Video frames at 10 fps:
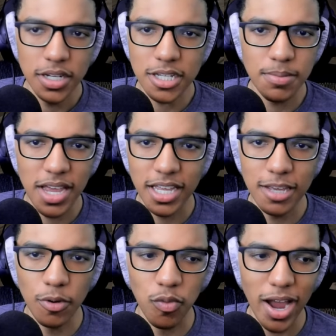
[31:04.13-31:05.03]
This man
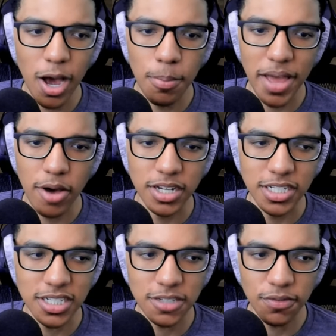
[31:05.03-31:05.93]
keep ground
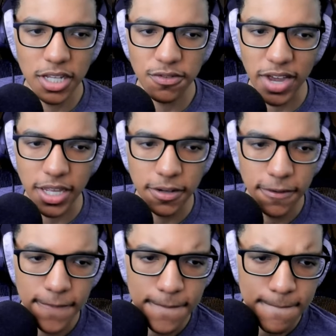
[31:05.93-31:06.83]
pounding. Just let's fight.
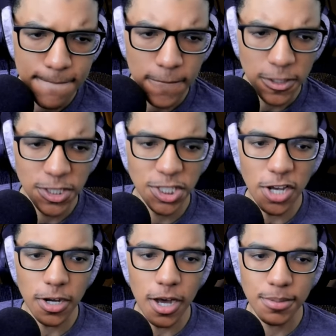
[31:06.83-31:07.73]

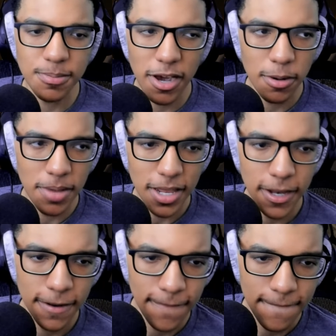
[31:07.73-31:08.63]
Shut up, Spider-Man.